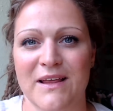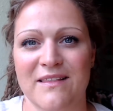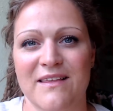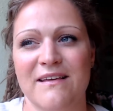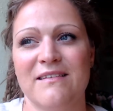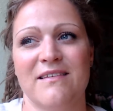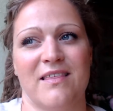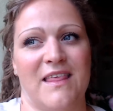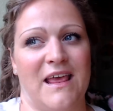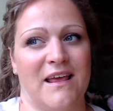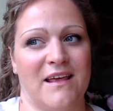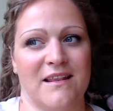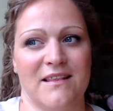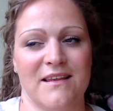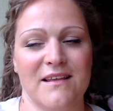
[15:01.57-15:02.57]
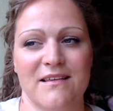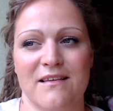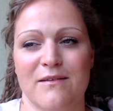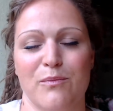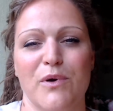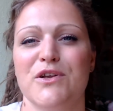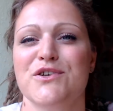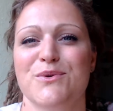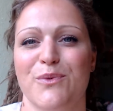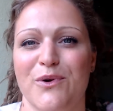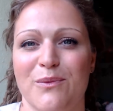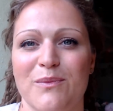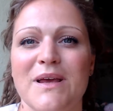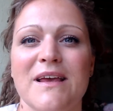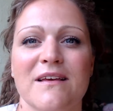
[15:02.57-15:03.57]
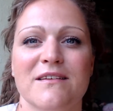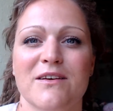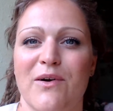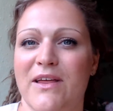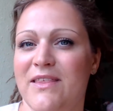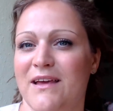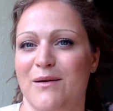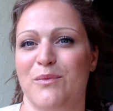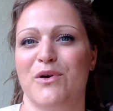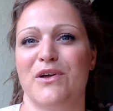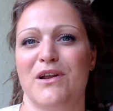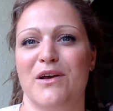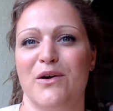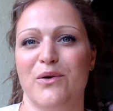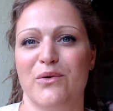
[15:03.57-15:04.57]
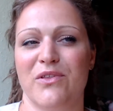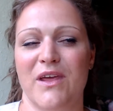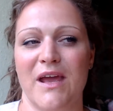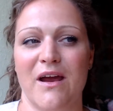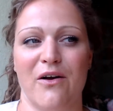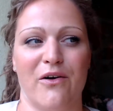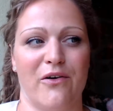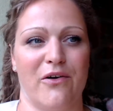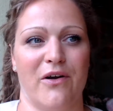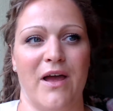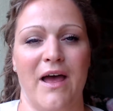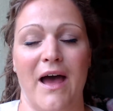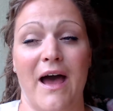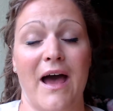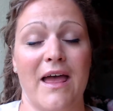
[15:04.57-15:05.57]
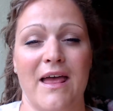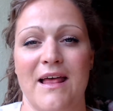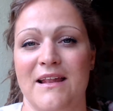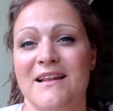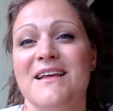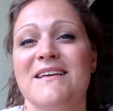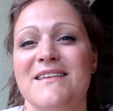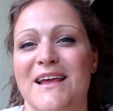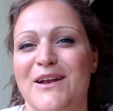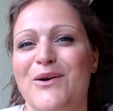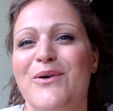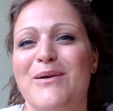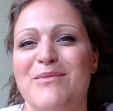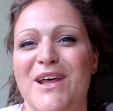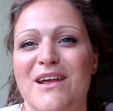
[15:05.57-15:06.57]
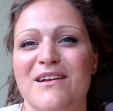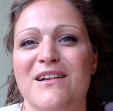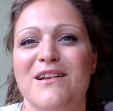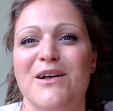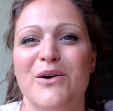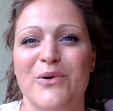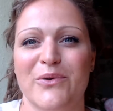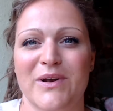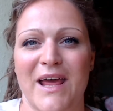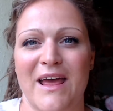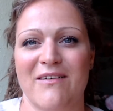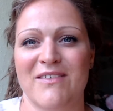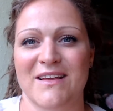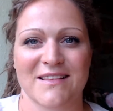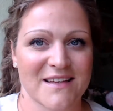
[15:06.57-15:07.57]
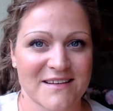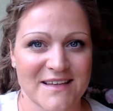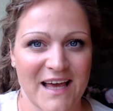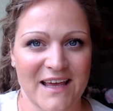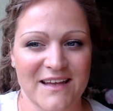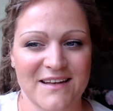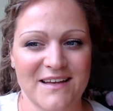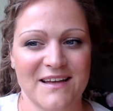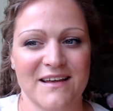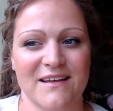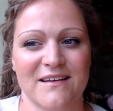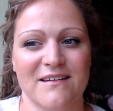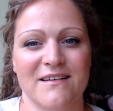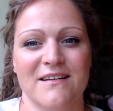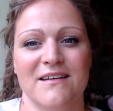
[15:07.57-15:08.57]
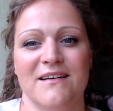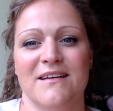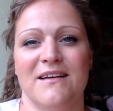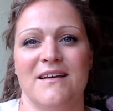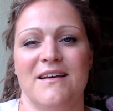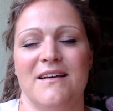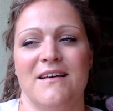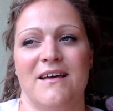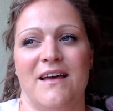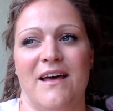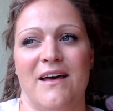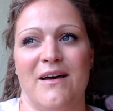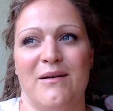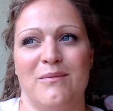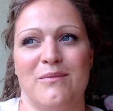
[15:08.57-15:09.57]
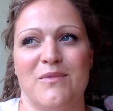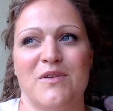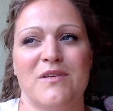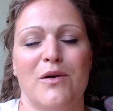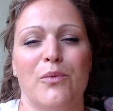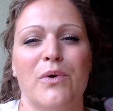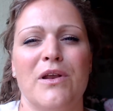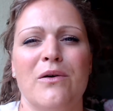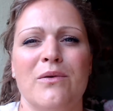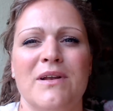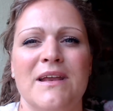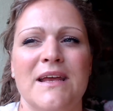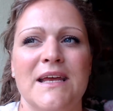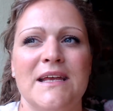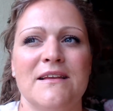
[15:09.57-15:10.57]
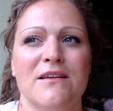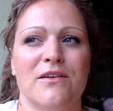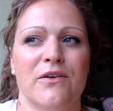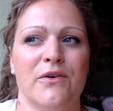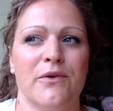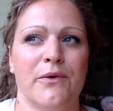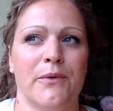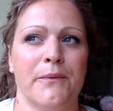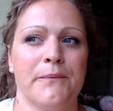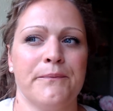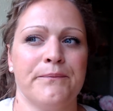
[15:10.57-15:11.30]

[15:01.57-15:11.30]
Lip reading: this thing and this is much more me, so I think I'm going to go there, or at least I know I'm not alone having this idea. So we don't need to